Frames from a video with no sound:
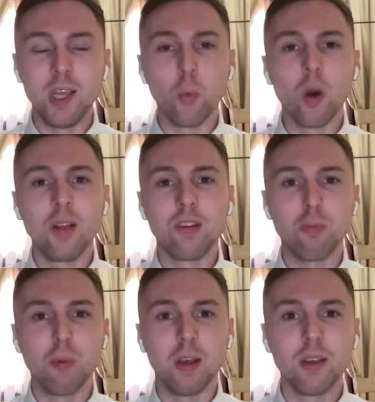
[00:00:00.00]
In the words
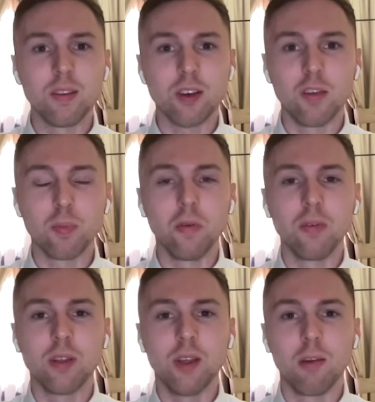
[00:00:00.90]
of my Sky
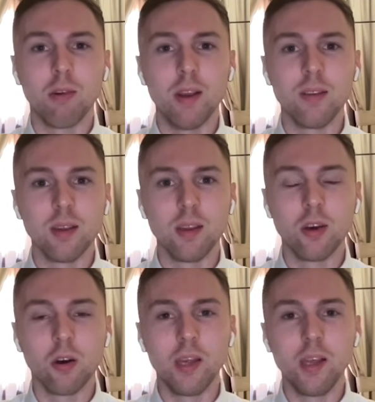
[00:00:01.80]
Sports racing
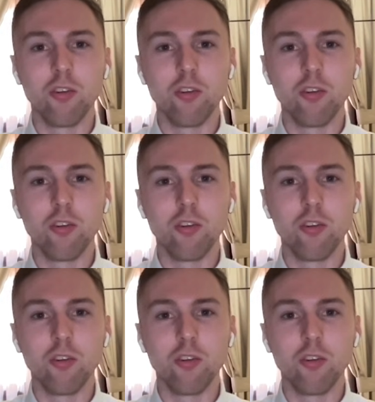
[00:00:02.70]
colleague,